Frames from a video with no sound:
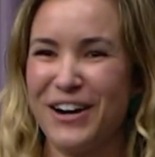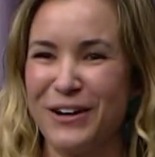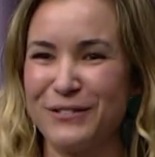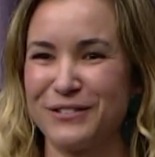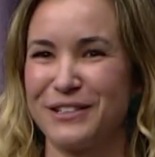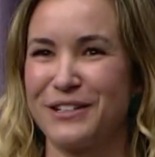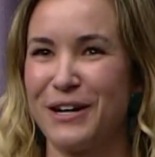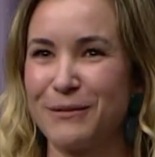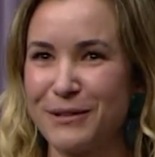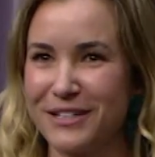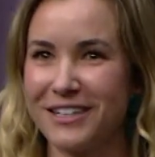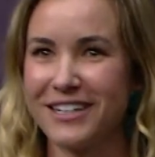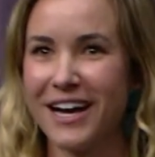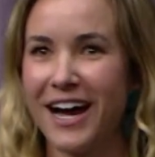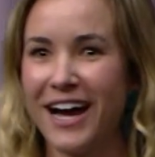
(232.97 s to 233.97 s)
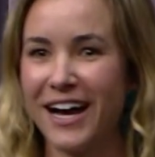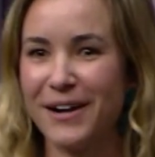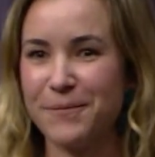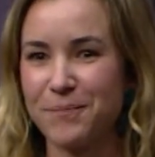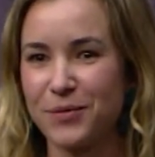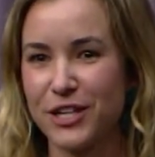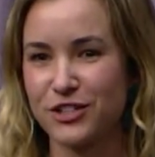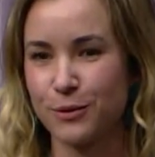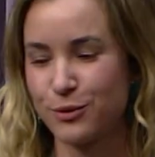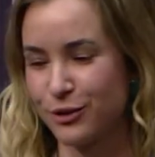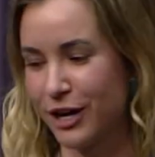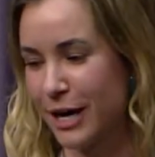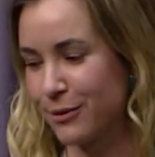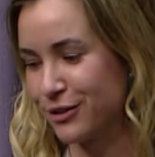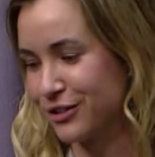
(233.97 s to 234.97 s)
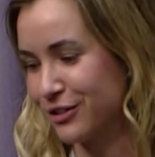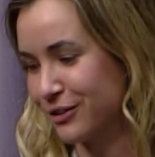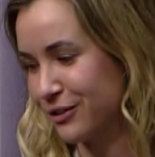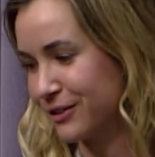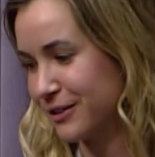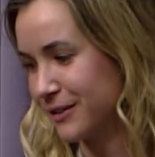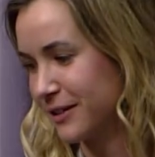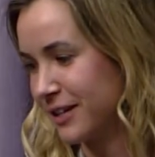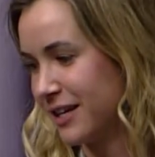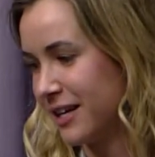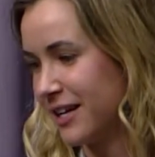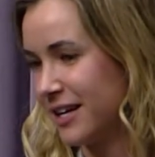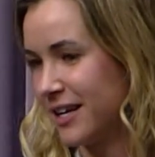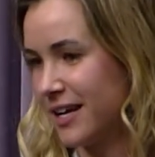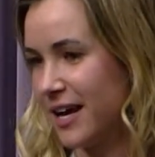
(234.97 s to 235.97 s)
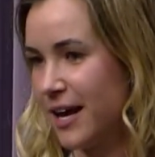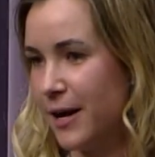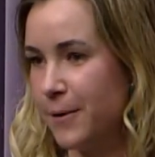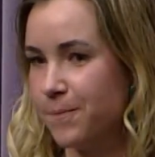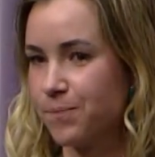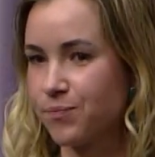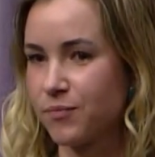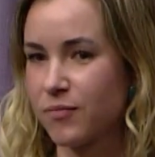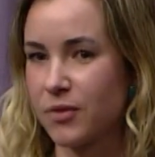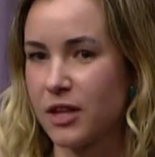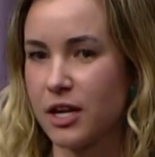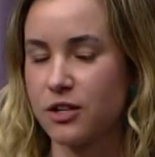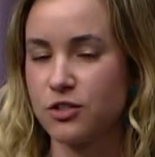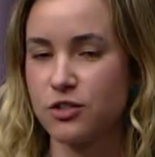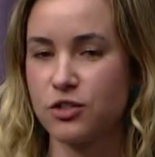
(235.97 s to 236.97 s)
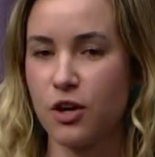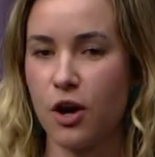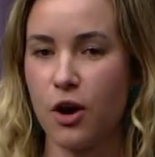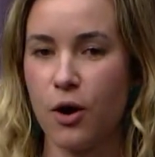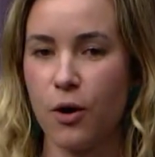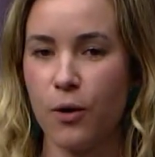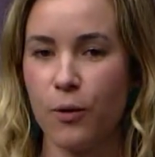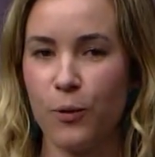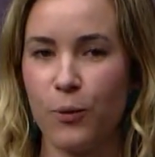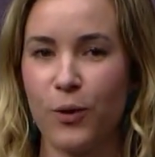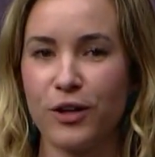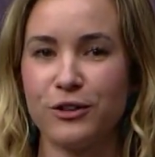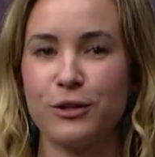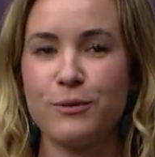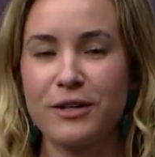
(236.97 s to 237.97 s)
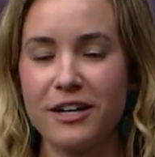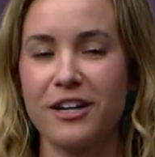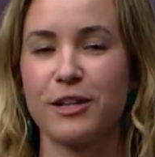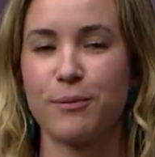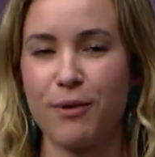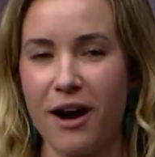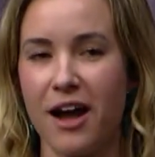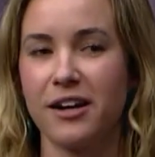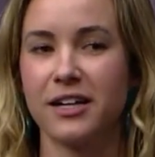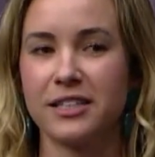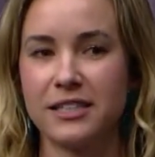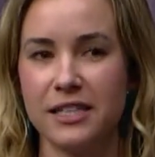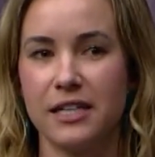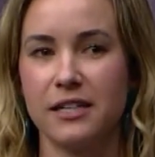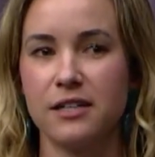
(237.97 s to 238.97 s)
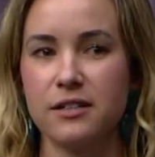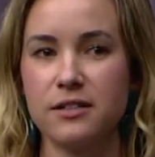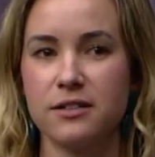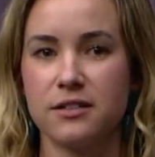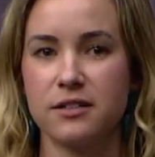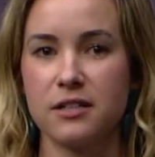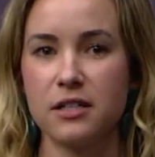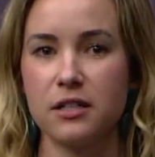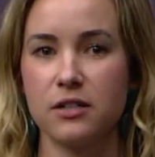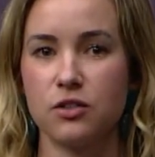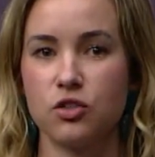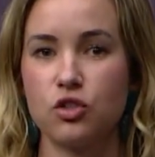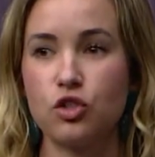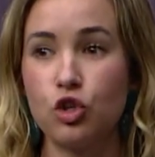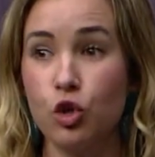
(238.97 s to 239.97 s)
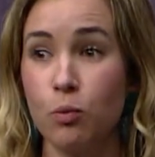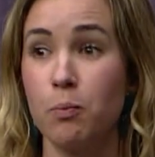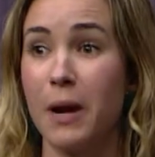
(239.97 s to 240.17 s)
Hopefully you'll all be uh, subscribers soon. Um, so what Luminary, the product, is, is two